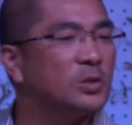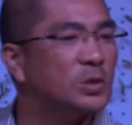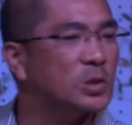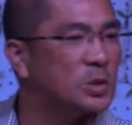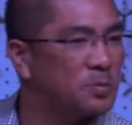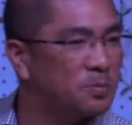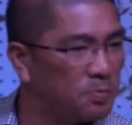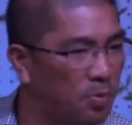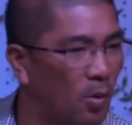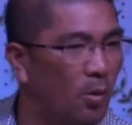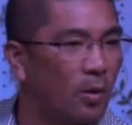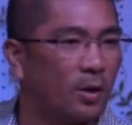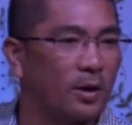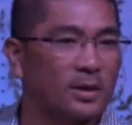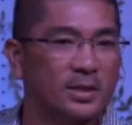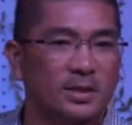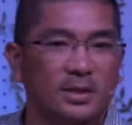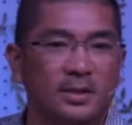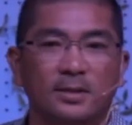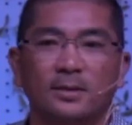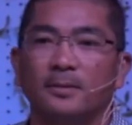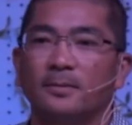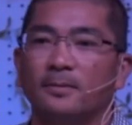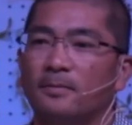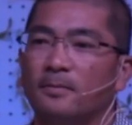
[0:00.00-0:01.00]

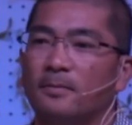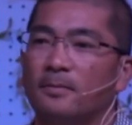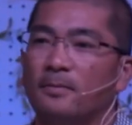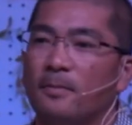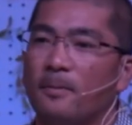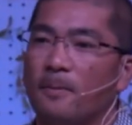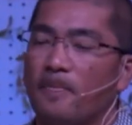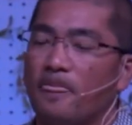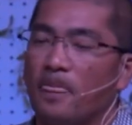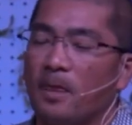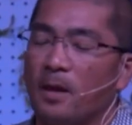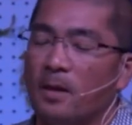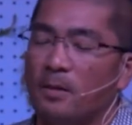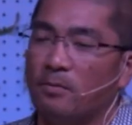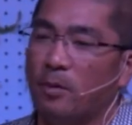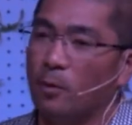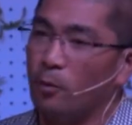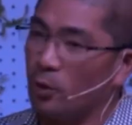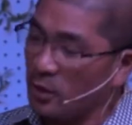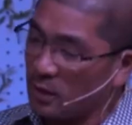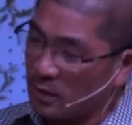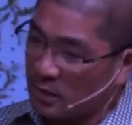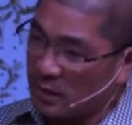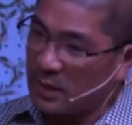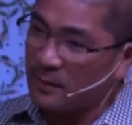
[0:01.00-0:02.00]
sports. But
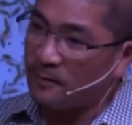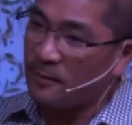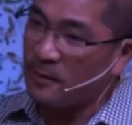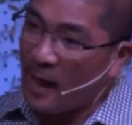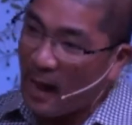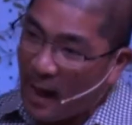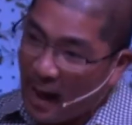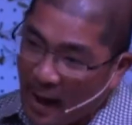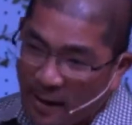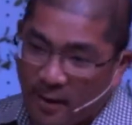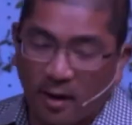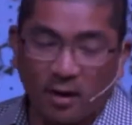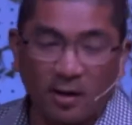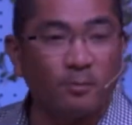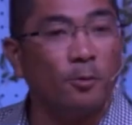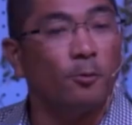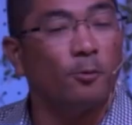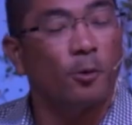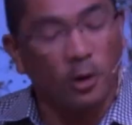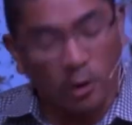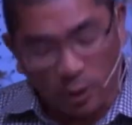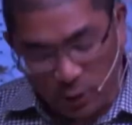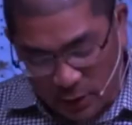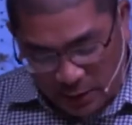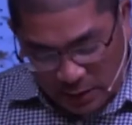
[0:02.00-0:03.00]
we're going to keep an eye on him, but
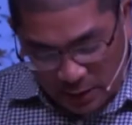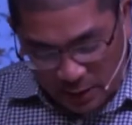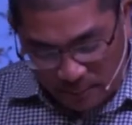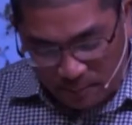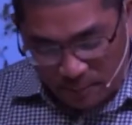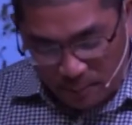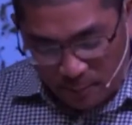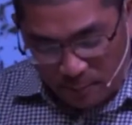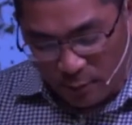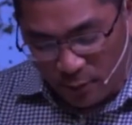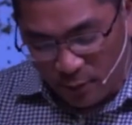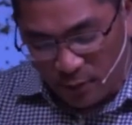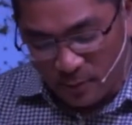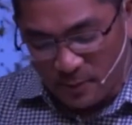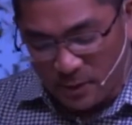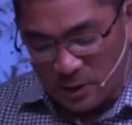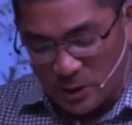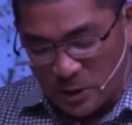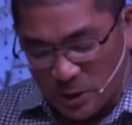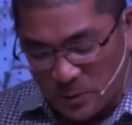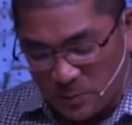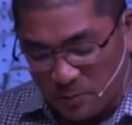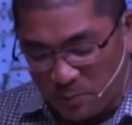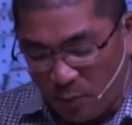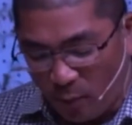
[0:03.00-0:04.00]
we're going to keep, put him in
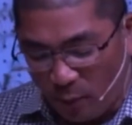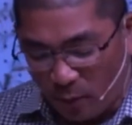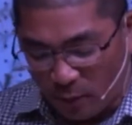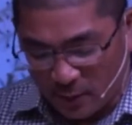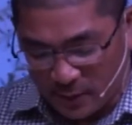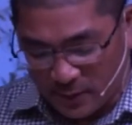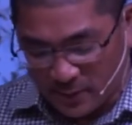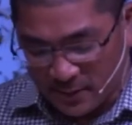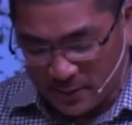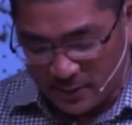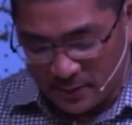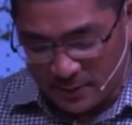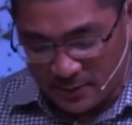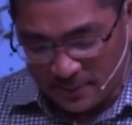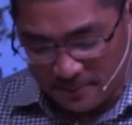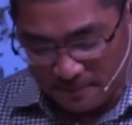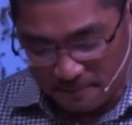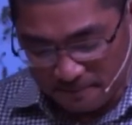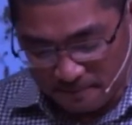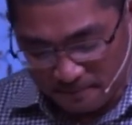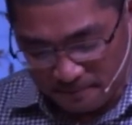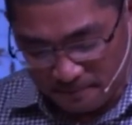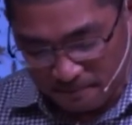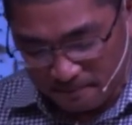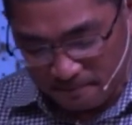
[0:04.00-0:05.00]
sports.
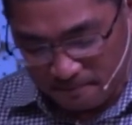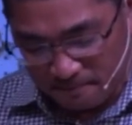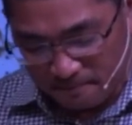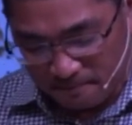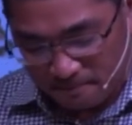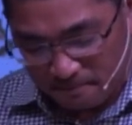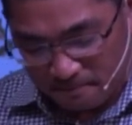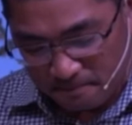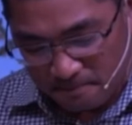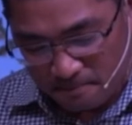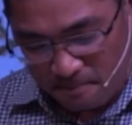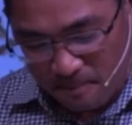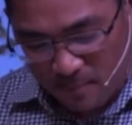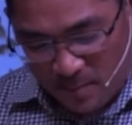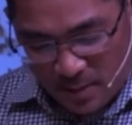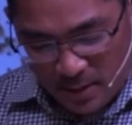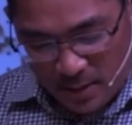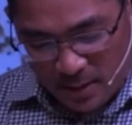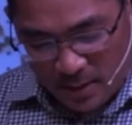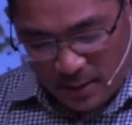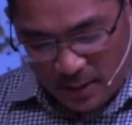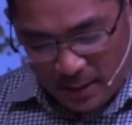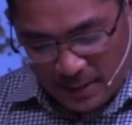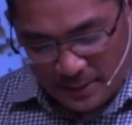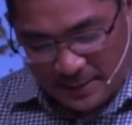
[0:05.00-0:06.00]

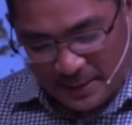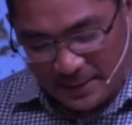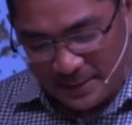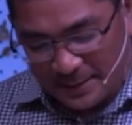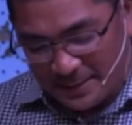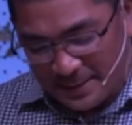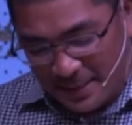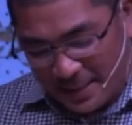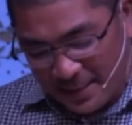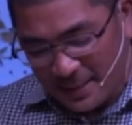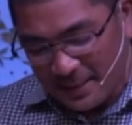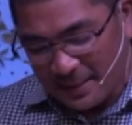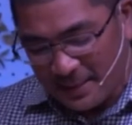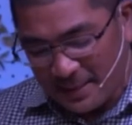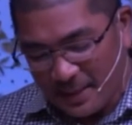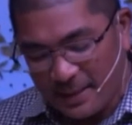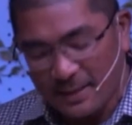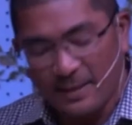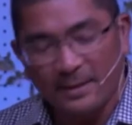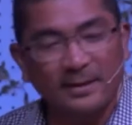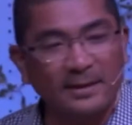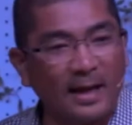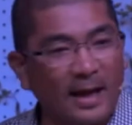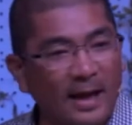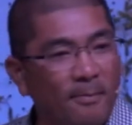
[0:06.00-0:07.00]
And they
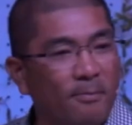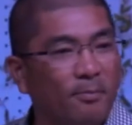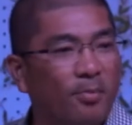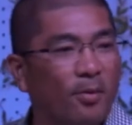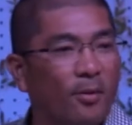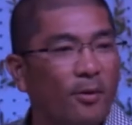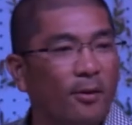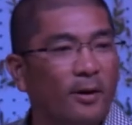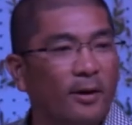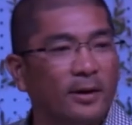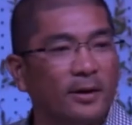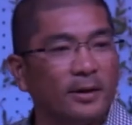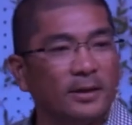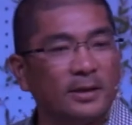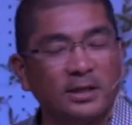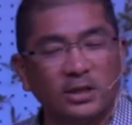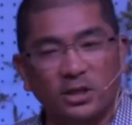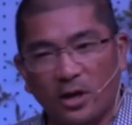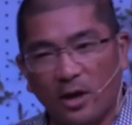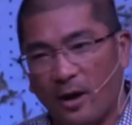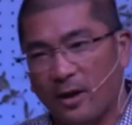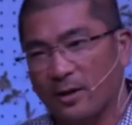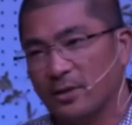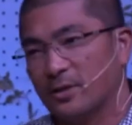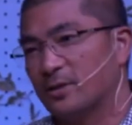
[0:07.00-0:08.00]
dedicated that boy,
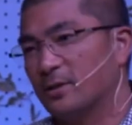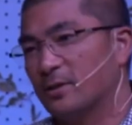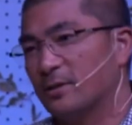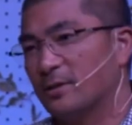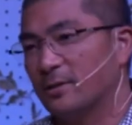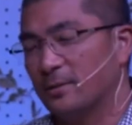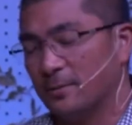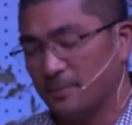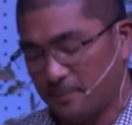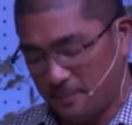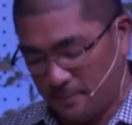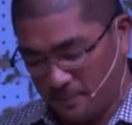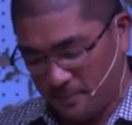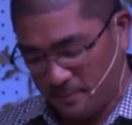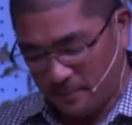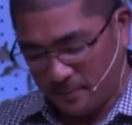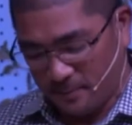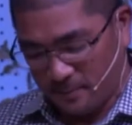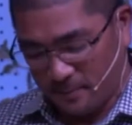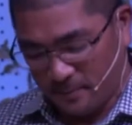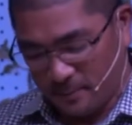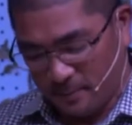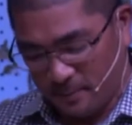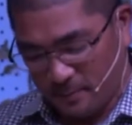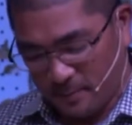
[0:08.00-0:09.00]
Joshi,
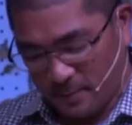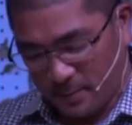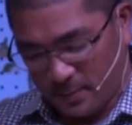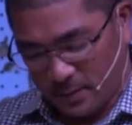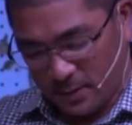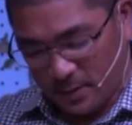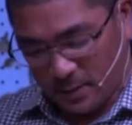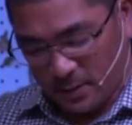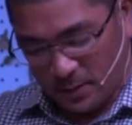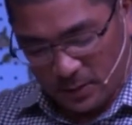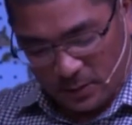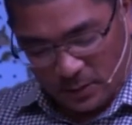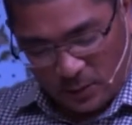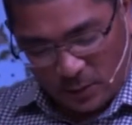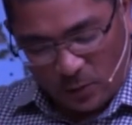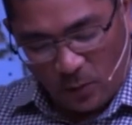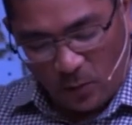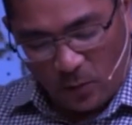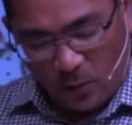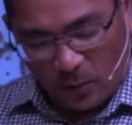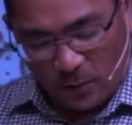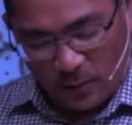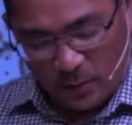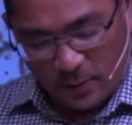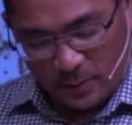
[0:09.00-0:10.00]
to the
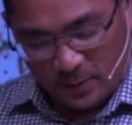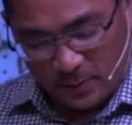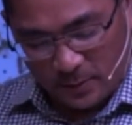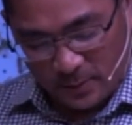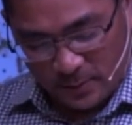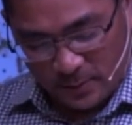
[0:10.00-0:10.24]
Lord.